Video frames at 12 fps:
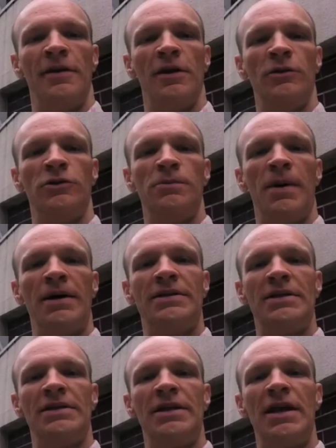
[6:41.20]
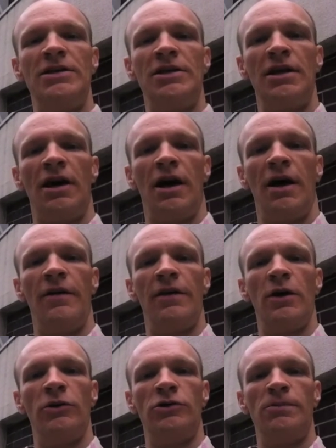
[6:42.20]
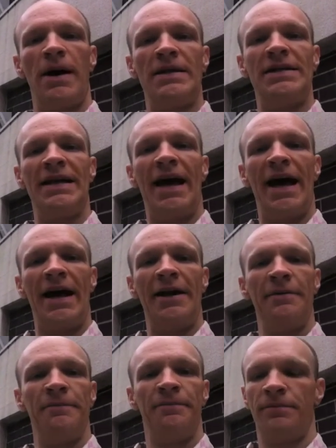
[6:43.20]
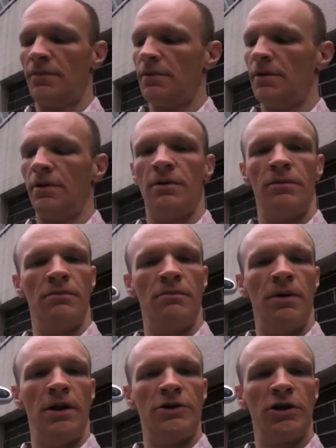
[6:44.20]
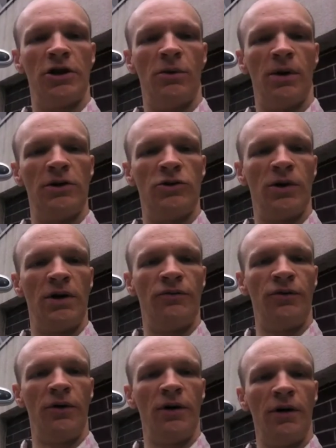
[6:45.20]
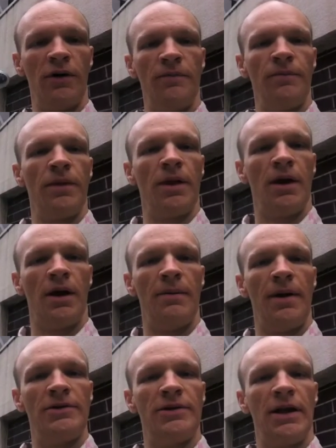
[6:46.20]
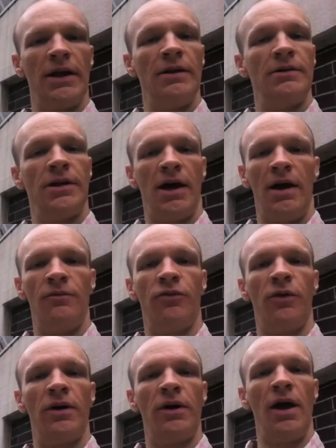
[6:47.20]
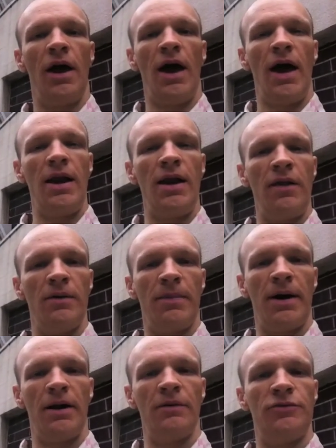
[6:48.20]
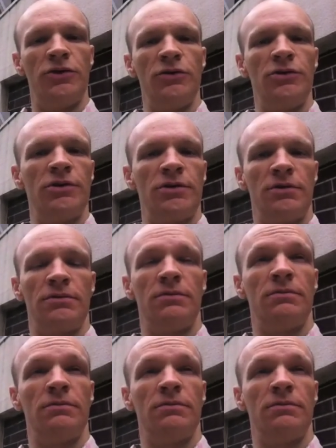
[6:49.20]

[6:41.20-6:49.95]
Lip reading: Yotsubashi Station on the Yotsubashi Line. Blood sugar 124. Amazingly, time for another bottle of juice.